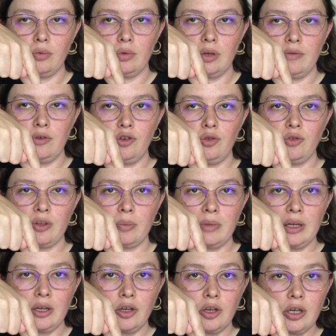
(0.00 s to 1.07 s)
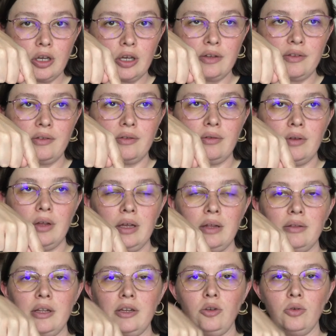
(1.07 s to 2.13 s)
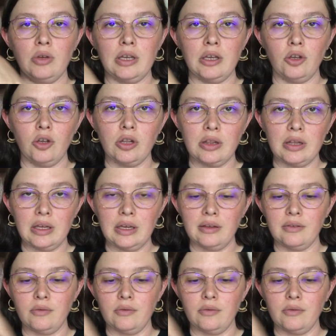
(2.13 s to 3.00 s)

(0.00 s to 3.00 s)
if you do something good, then you'll get good things.